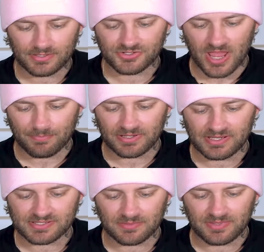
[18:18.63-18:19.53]
In
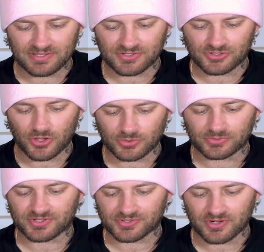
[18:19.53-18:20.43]
Japanese, it means turtle
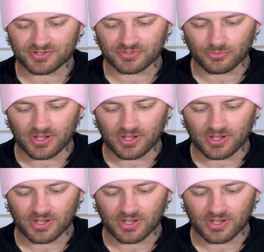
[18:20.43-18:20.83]
destruction